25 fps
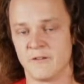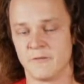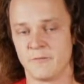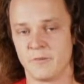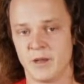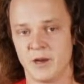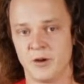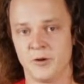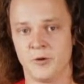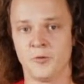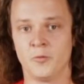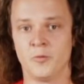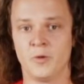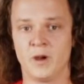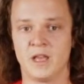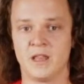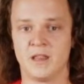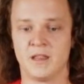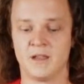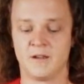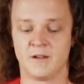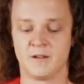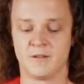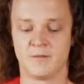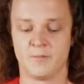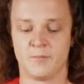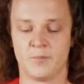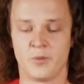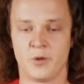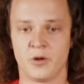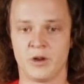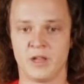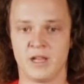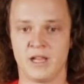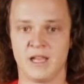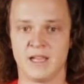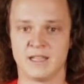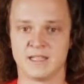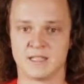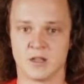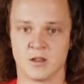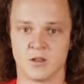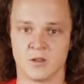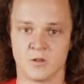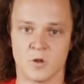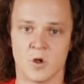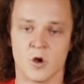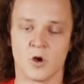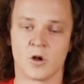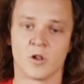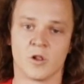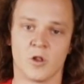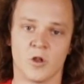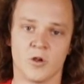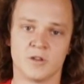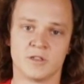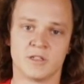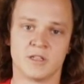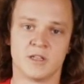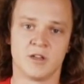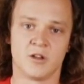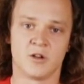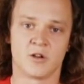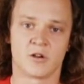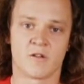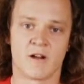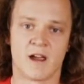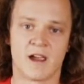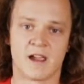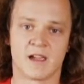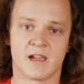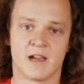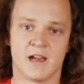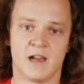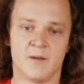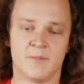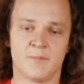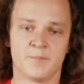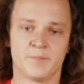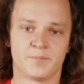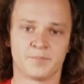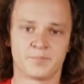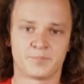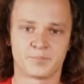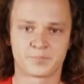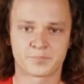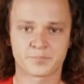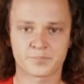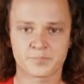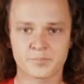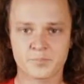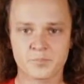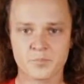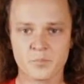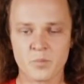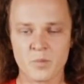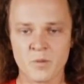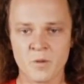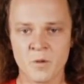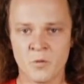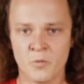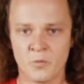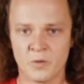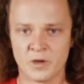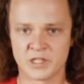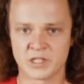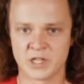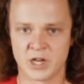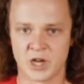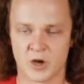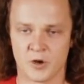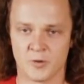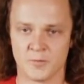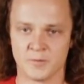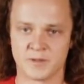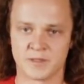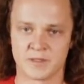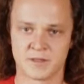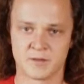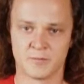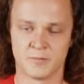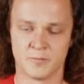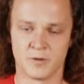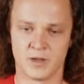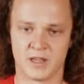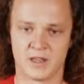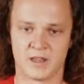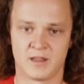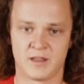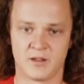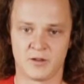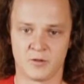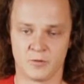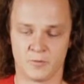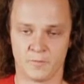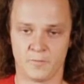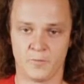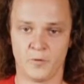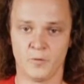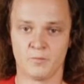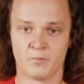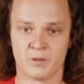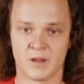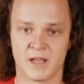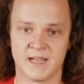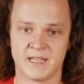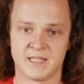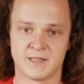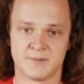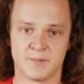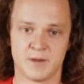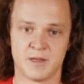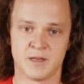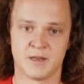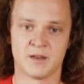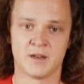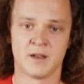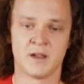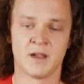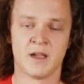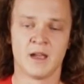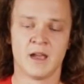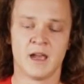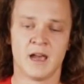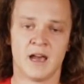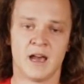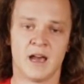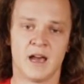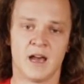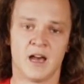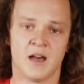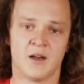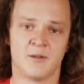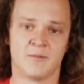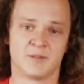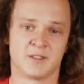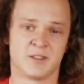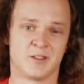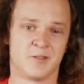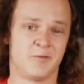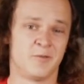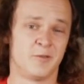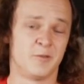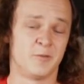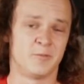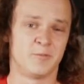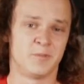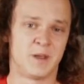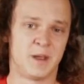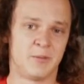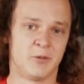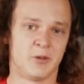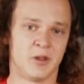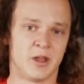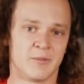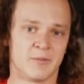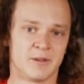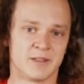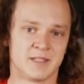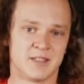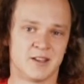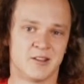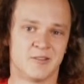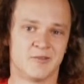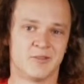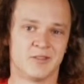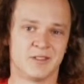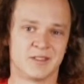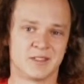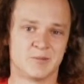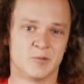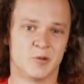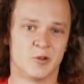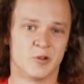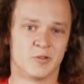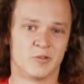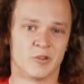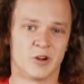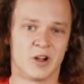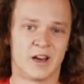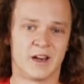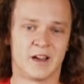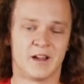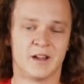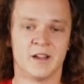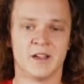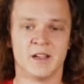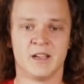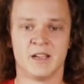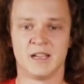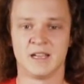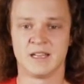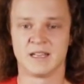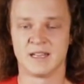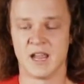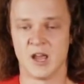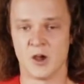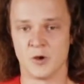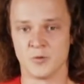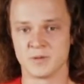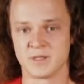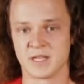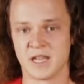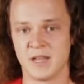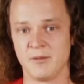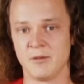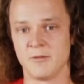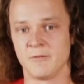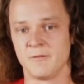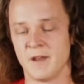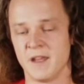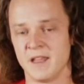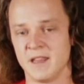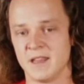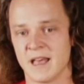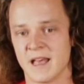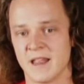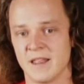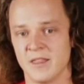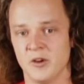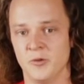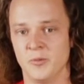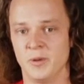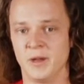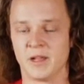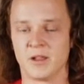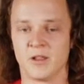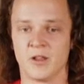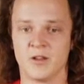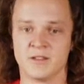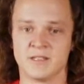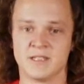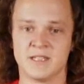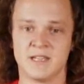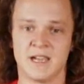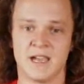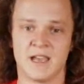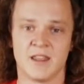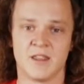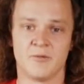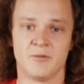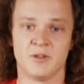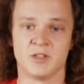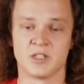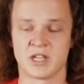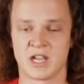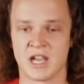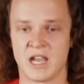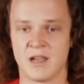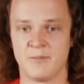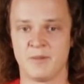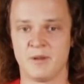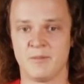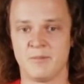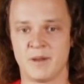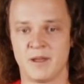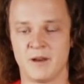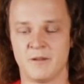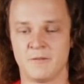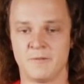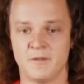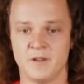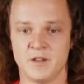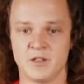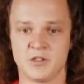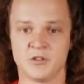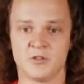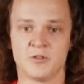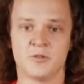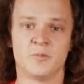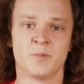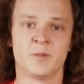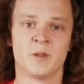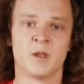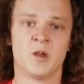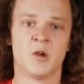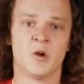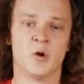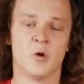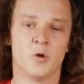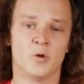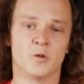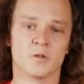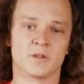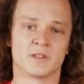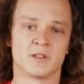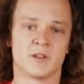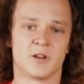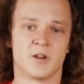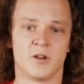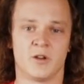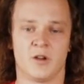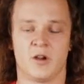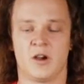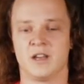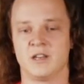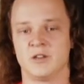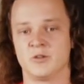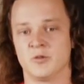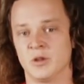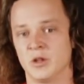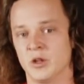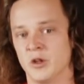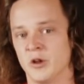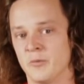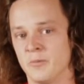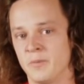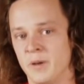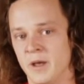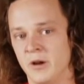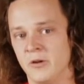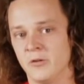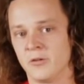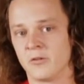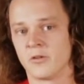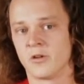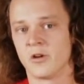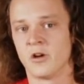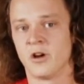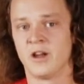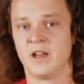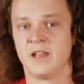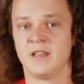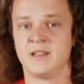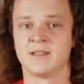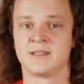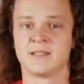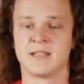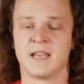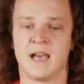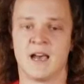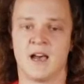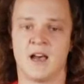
of pedal where their body is a lot closer to your crank arm, which helps with your foot placement. So for people like myself, smaller rider, it helps keep your feet that little bit close together, which can be beneficial. Also, I do a lot of pedal grinds.